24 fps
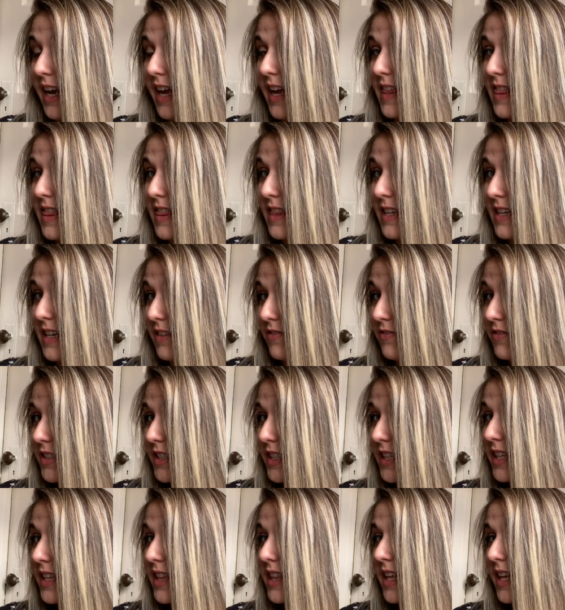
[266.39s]
I
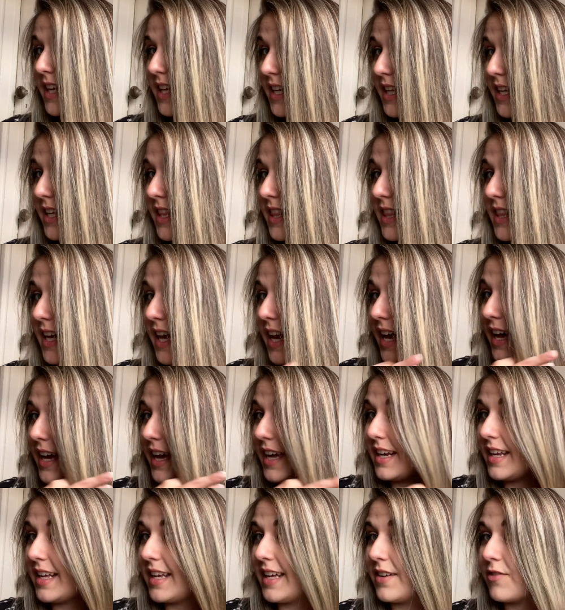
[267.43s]
definitely think
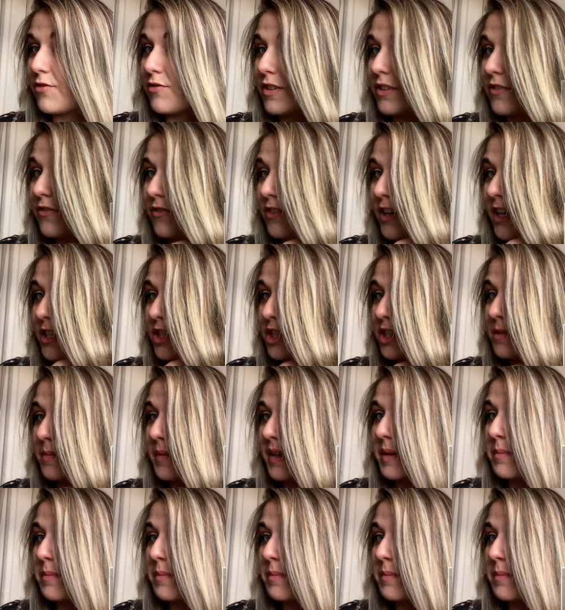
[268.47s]
that it refreshed my